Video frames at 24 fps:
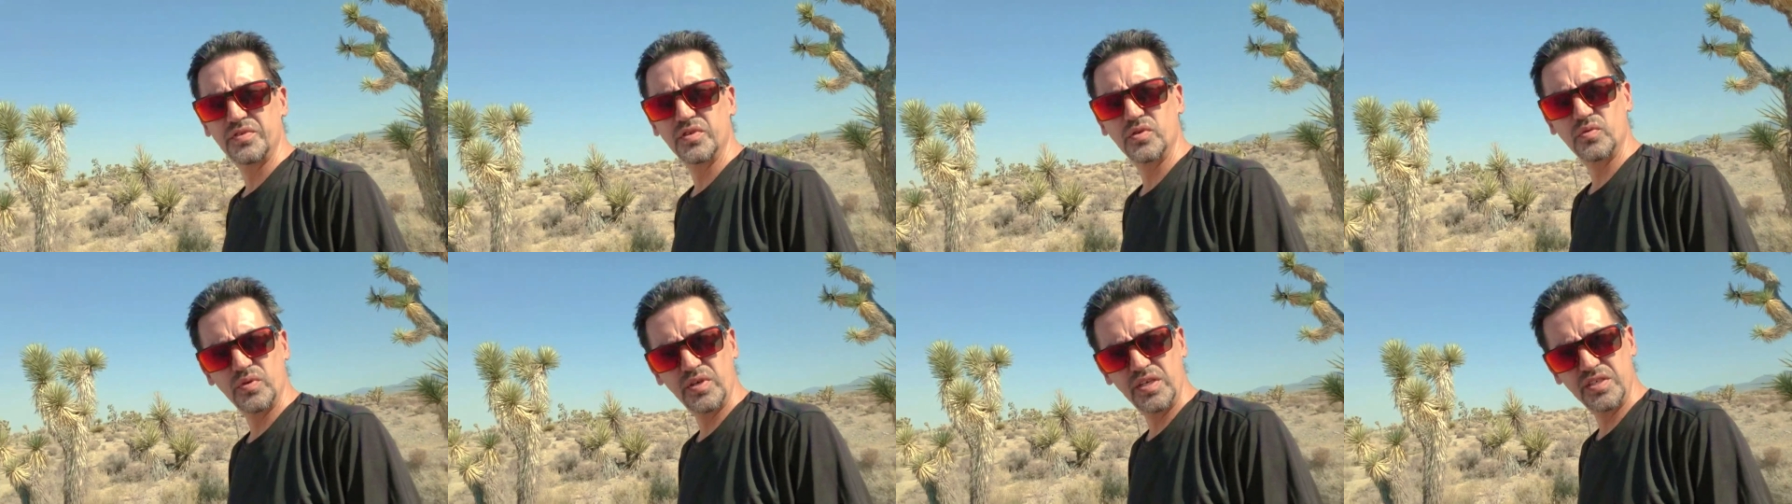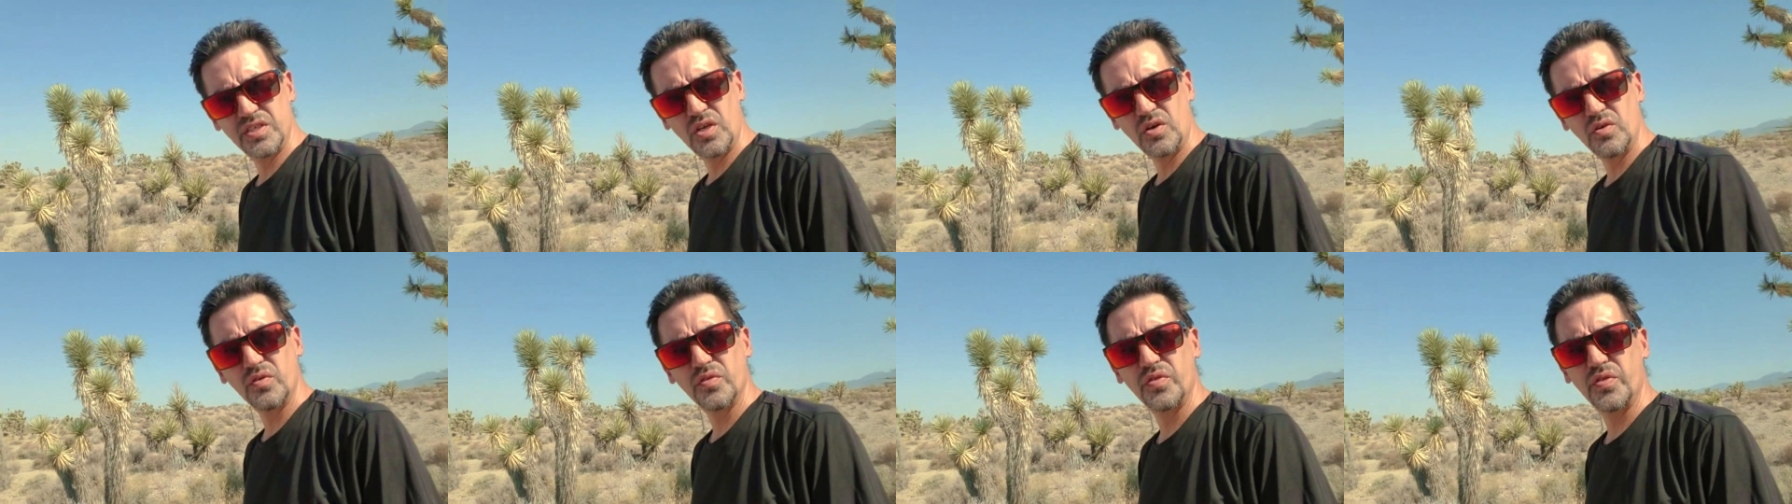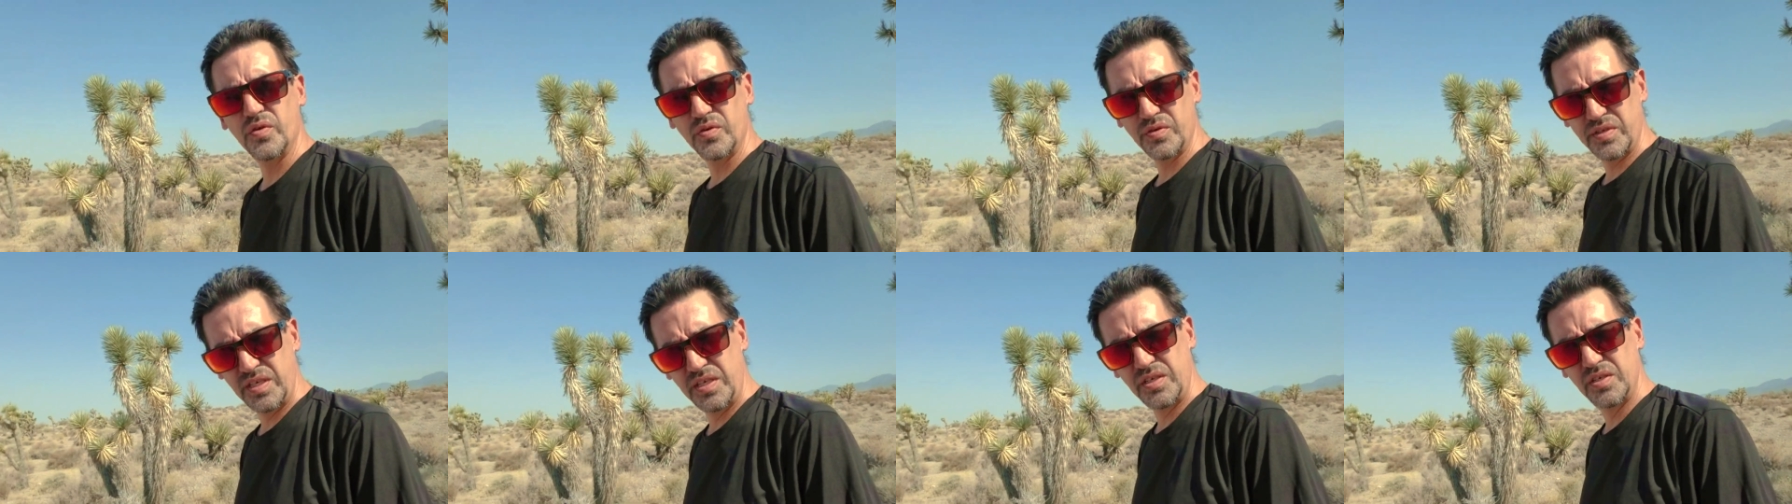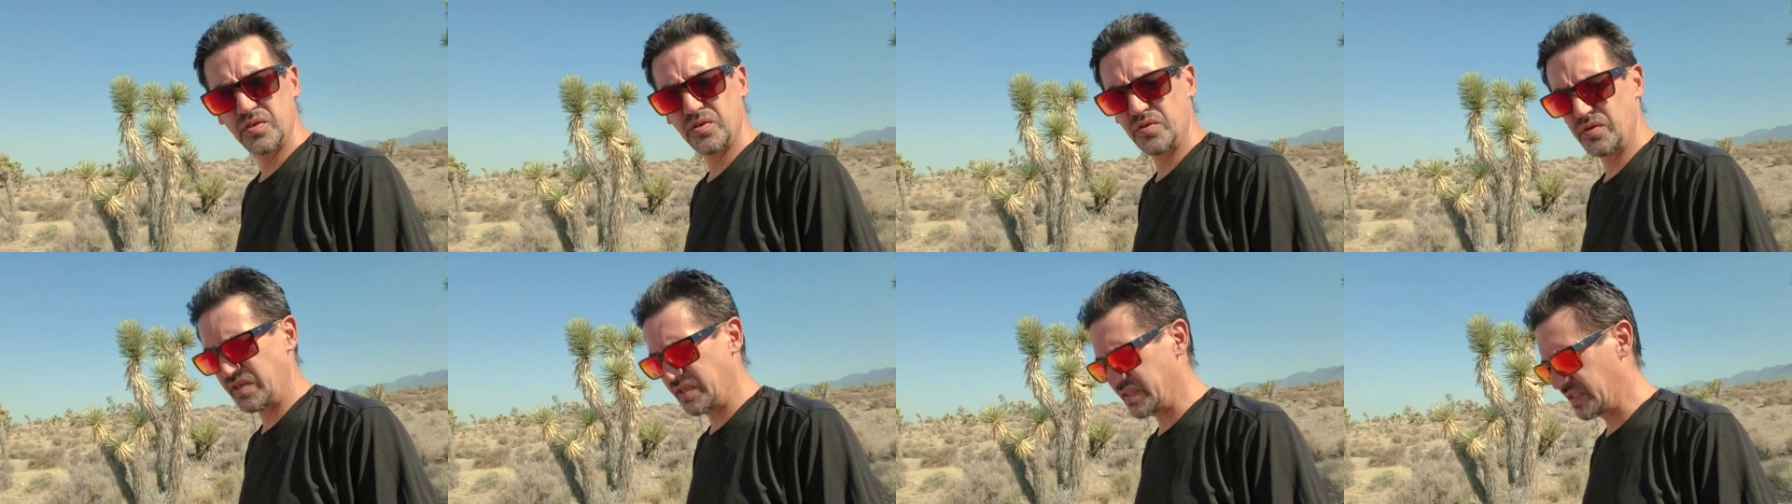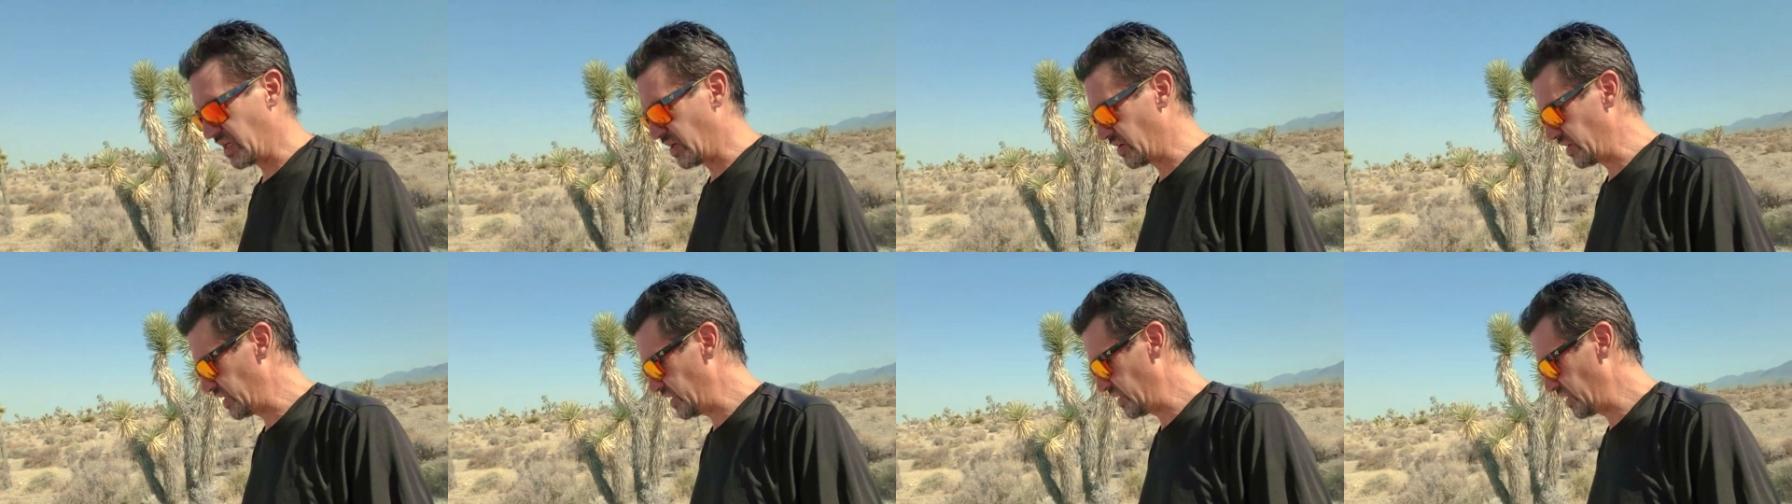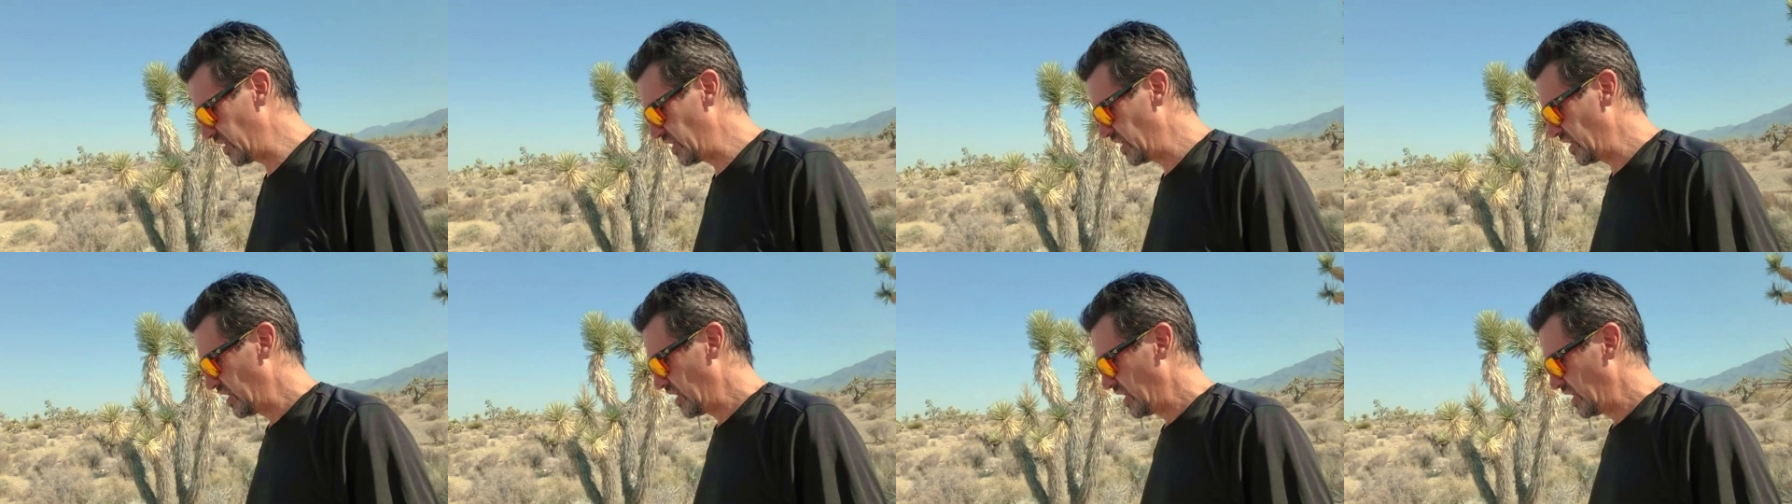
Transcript: degrees, 113 degrees out here,